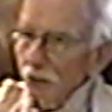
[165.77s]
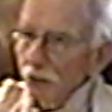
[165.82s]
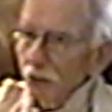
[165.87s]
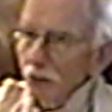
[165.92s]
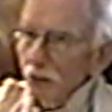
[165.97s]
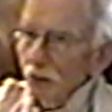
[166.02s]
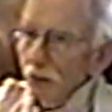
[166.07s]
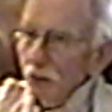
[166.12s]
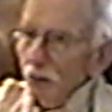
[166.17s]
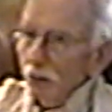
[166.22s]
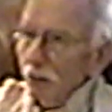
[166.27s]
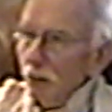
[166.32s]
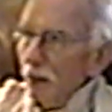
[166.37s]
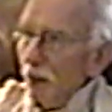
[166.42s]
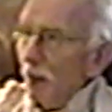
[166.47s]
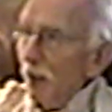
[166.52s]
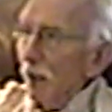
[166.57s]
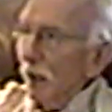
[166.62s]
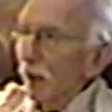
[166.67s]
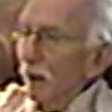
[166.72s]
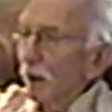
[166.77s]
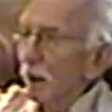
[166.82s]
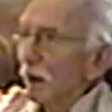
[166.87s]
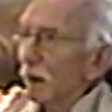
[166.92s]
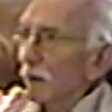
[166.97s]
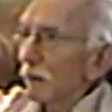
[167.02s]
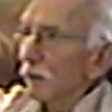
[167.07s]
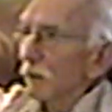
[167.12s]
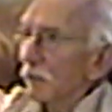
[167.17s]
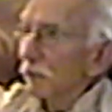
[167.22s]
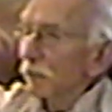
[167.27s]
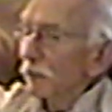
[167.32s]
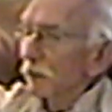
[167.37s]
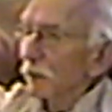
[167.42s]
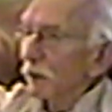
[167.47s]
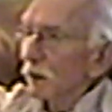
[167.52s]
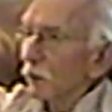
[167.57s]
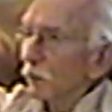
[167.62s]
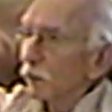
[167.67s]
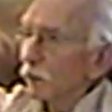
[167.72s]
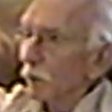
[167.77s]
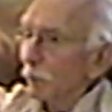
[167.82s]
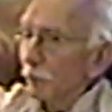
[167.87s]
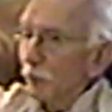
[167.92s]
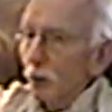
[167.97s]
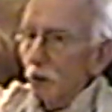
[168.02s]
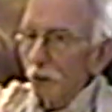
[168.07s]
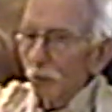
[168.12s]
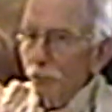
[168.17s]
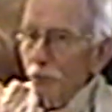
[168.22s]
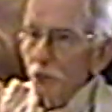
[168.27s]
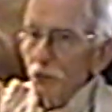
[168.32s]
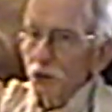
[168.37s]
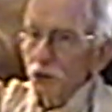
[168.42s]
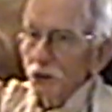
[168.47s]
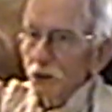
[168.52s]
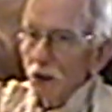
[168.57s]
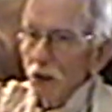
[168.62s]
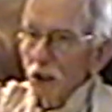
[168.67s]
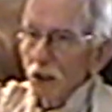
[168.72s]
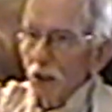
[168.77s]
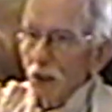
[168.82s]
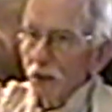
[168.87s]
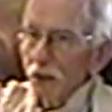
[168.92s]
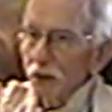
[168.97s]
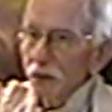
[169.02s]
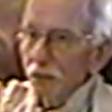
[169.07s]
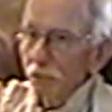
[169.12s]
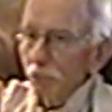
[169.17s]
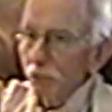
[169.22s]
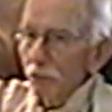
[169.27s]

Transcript: Mm-hmm. And it was a beautiful sky,